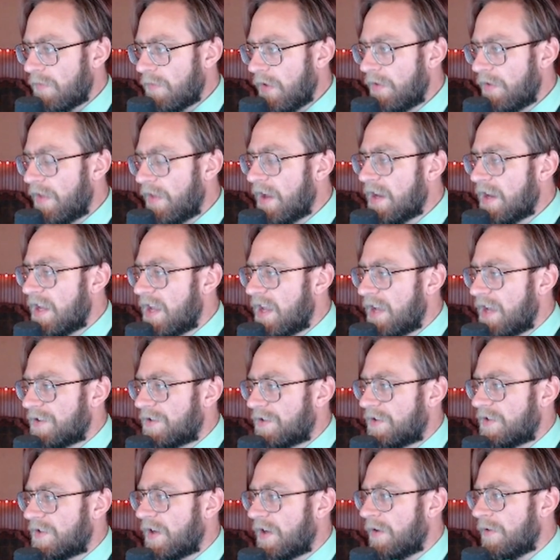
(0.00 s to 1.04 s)
Then he asked
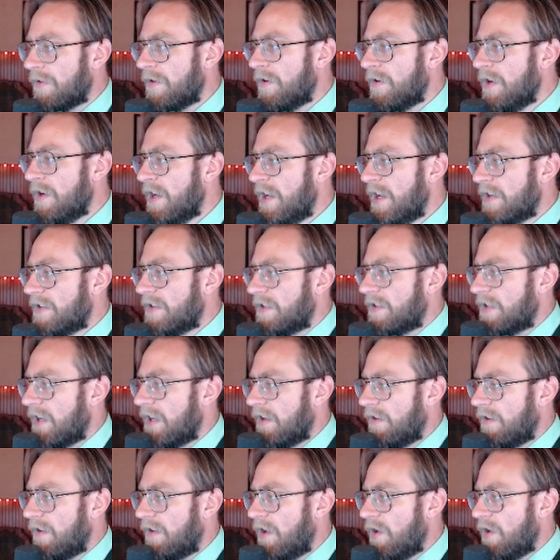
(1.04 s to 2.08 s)
Sigurður to
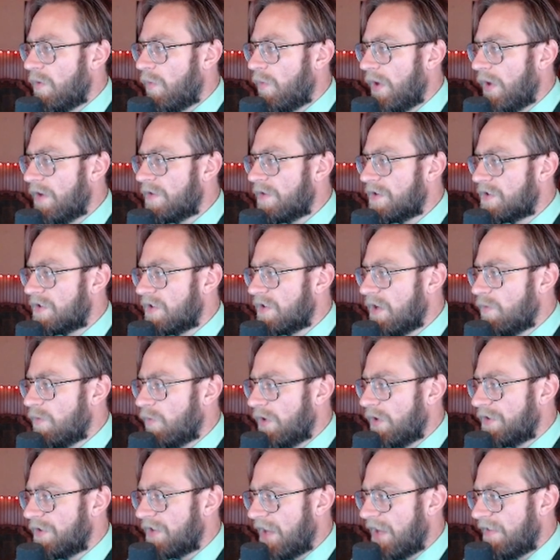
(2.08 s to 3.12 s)
tell where the sun
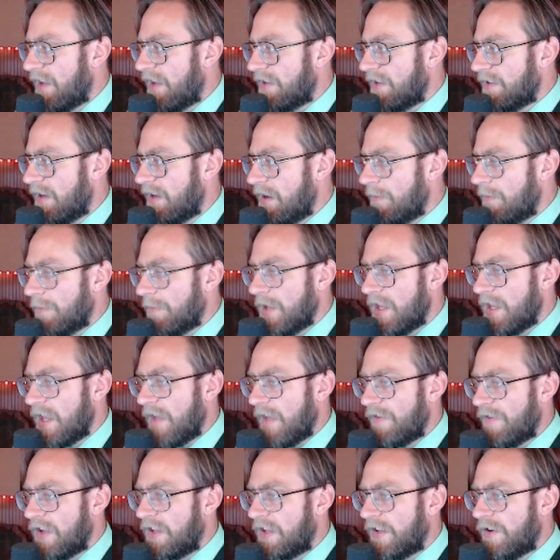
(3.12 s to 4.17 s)
was at that time. He
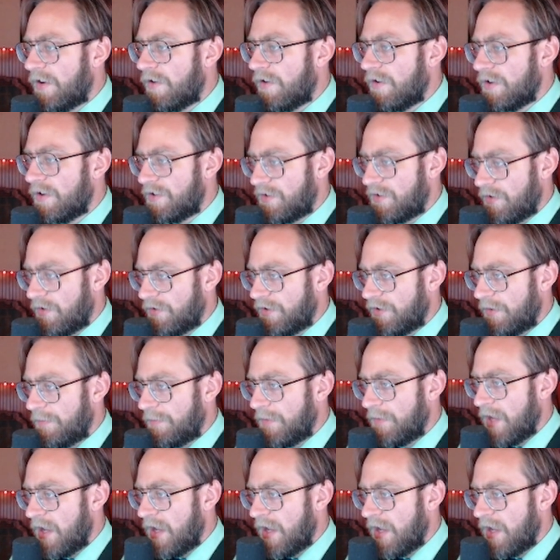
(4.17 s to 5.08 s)
gave a clear assertion.